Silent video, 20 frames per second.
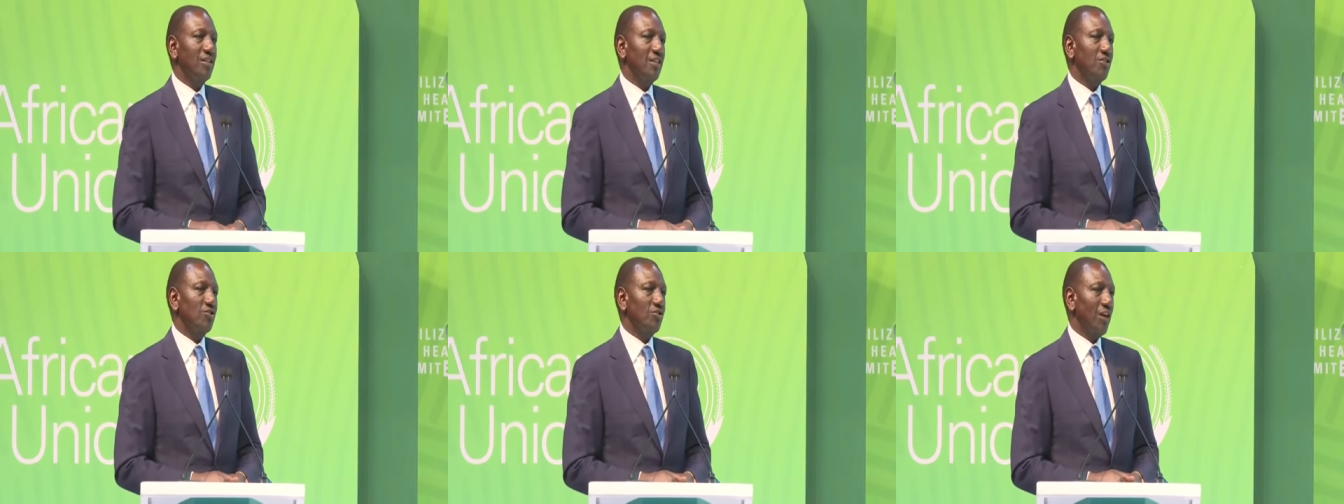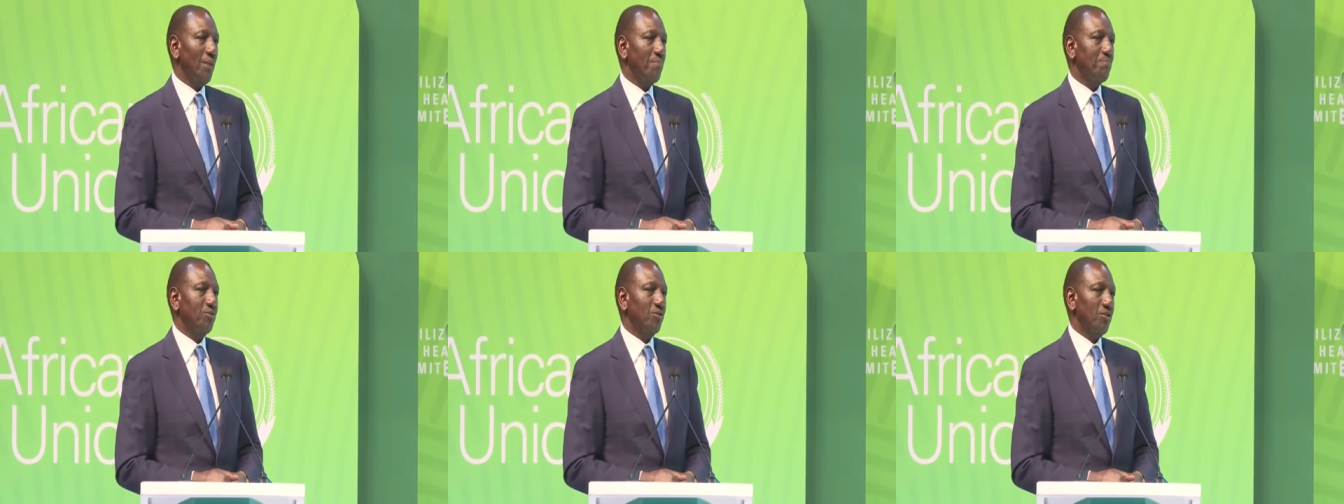
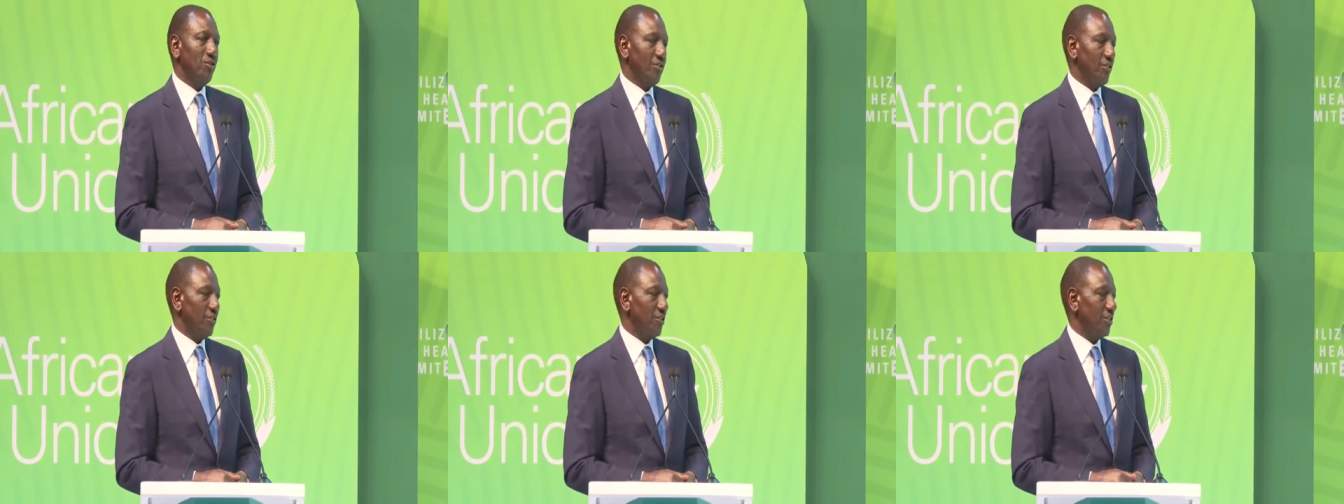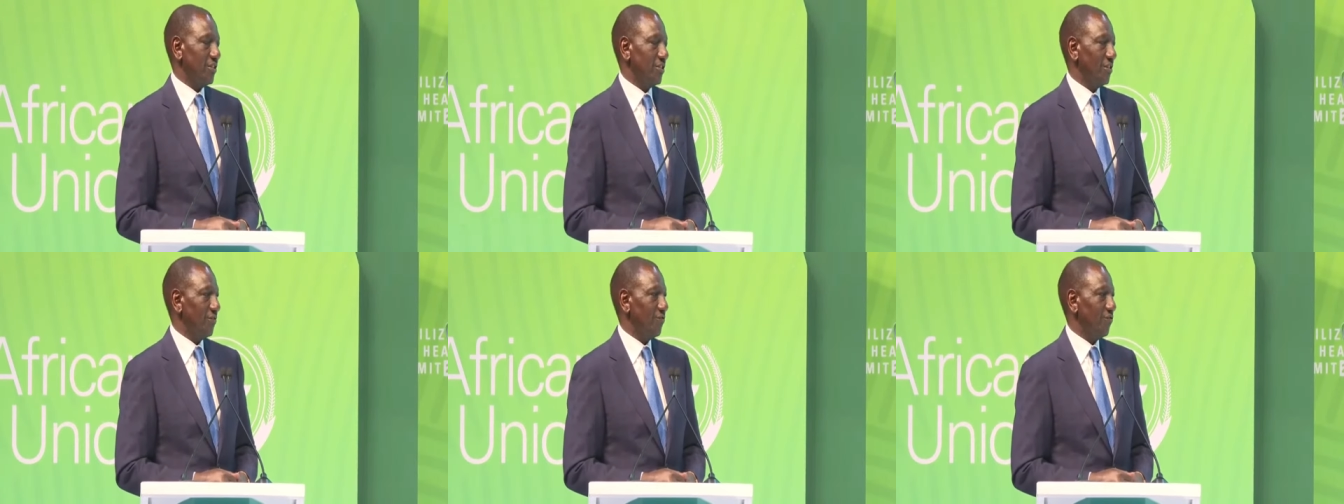
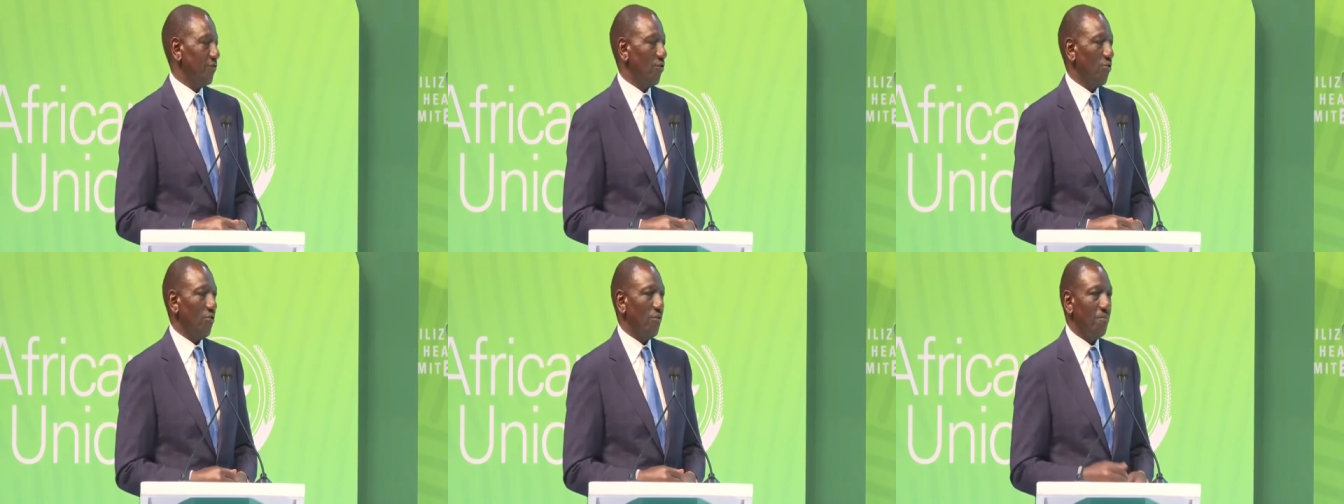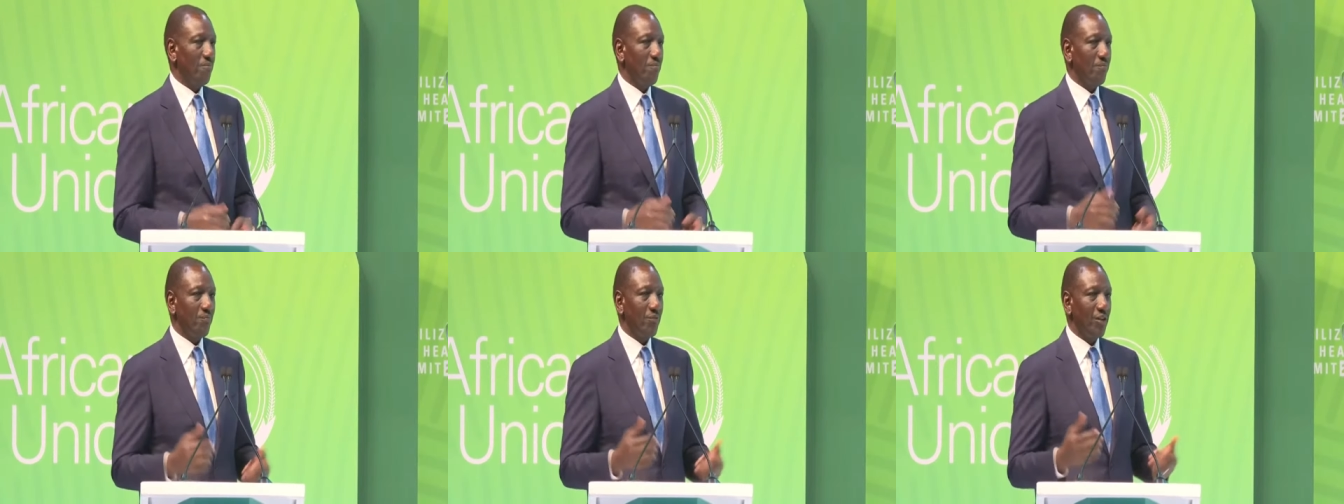disruptions
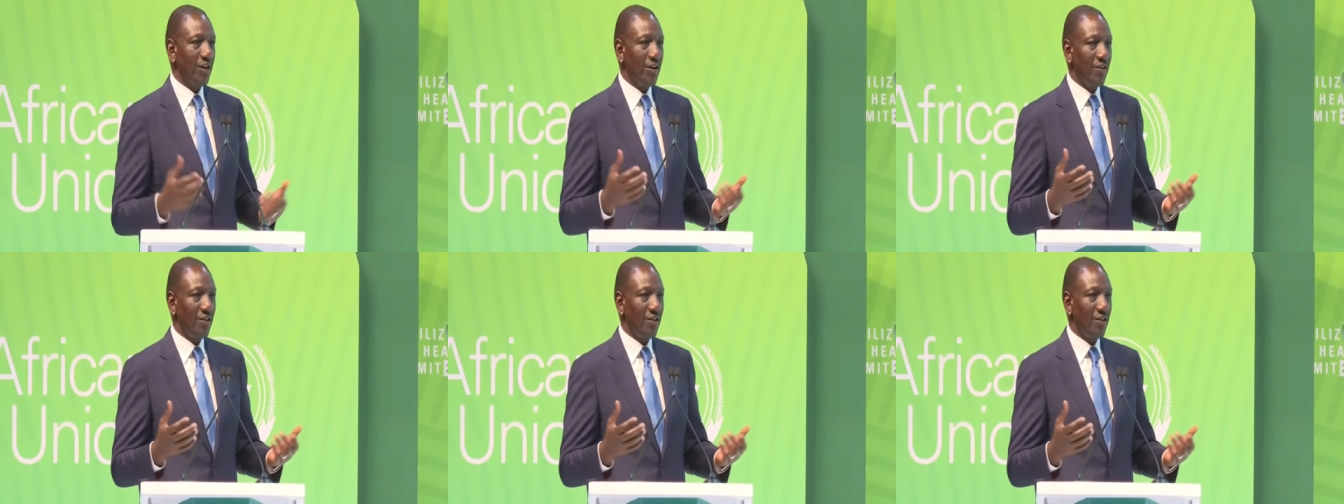from